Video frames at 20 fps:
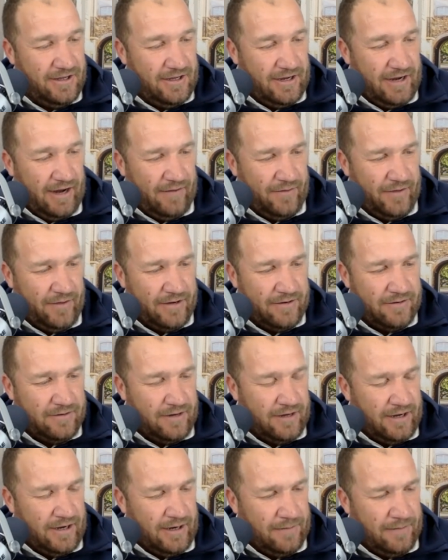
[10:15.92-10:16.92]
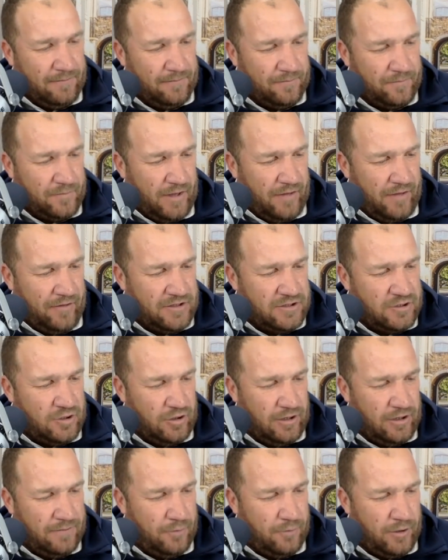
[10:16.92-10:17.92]
and then um, the
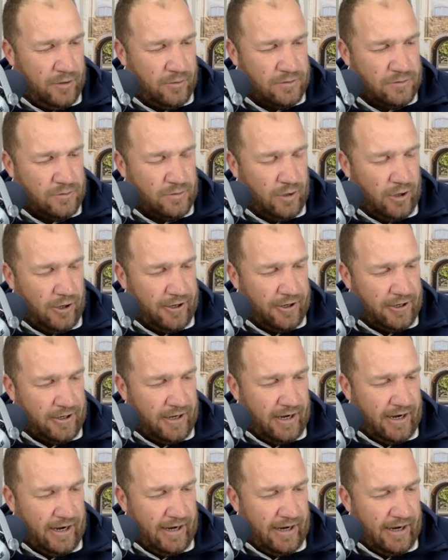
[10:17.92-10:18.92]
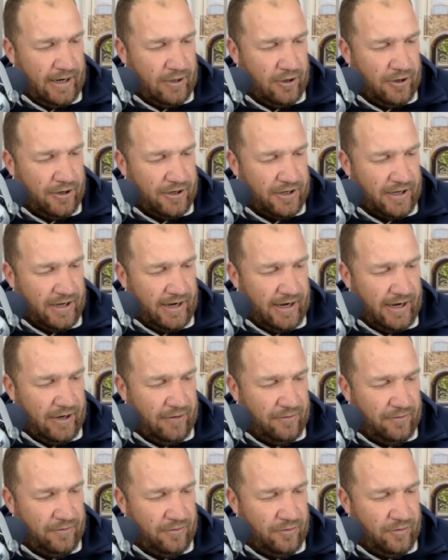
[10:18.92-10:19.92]
turning point was we got a guy. I got a guy
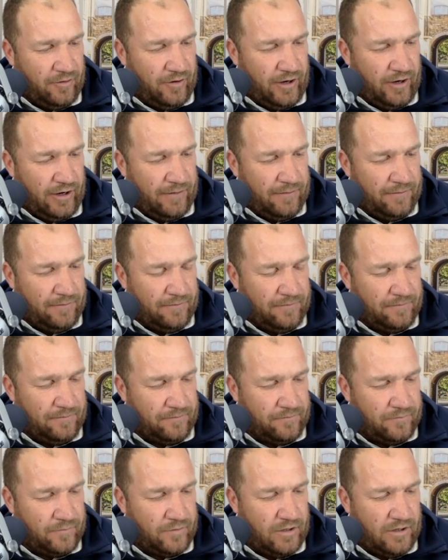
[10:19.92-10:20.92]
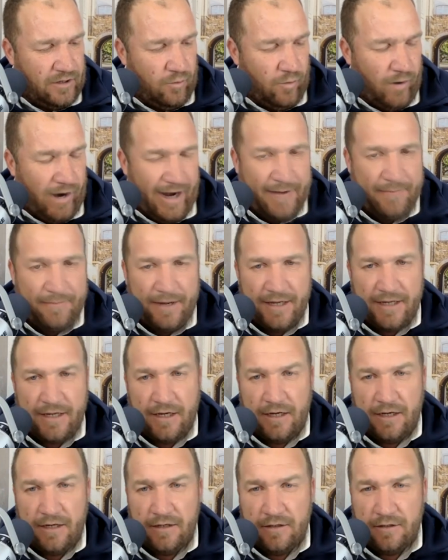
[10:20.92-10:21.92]
on um, a
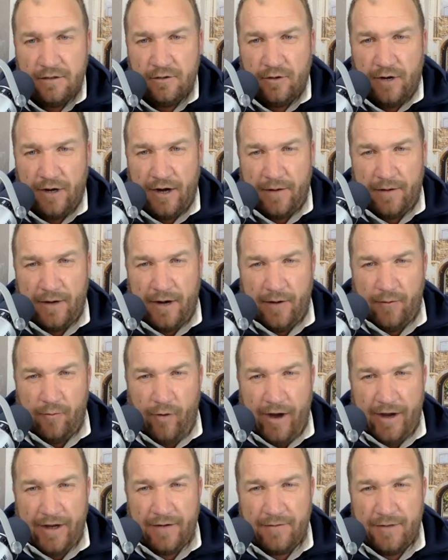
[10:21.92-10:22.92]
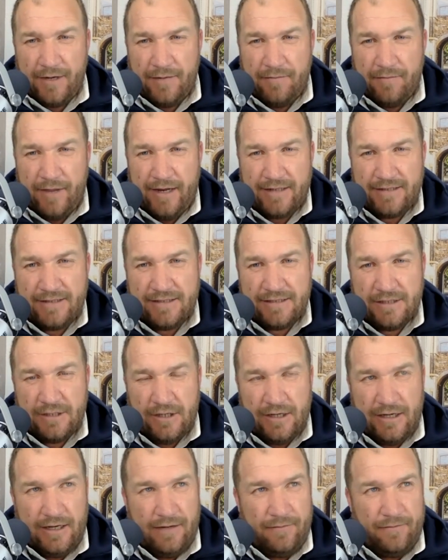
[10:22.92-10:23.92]
winemaker who I, I randomly met
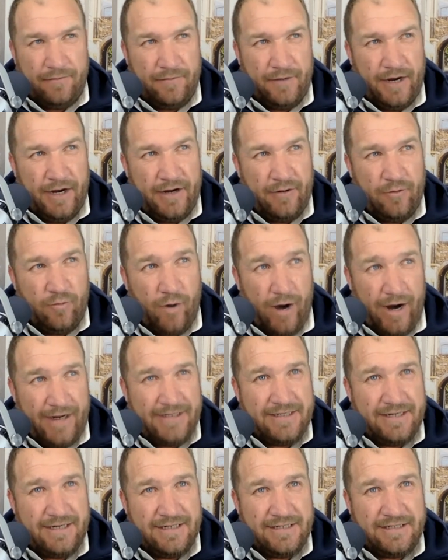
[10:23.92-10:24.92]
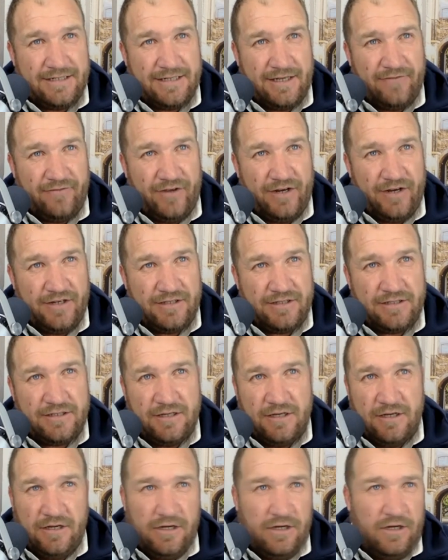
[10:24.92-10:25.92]
um, at a wine tasting event
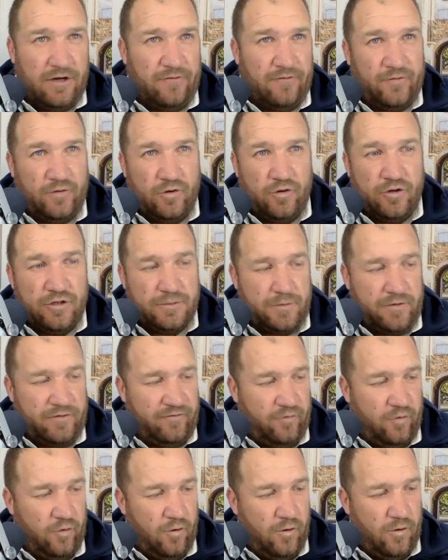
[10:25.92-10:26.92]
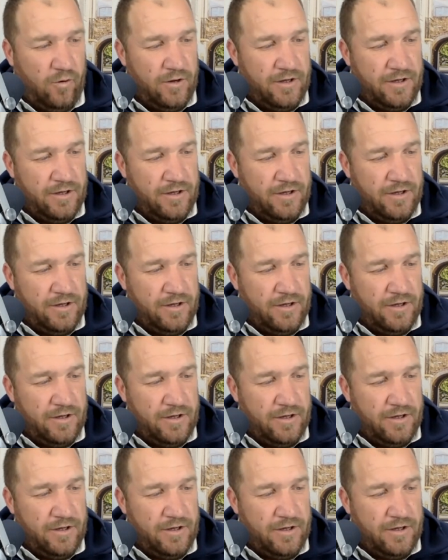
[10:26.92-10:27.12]
a few years before.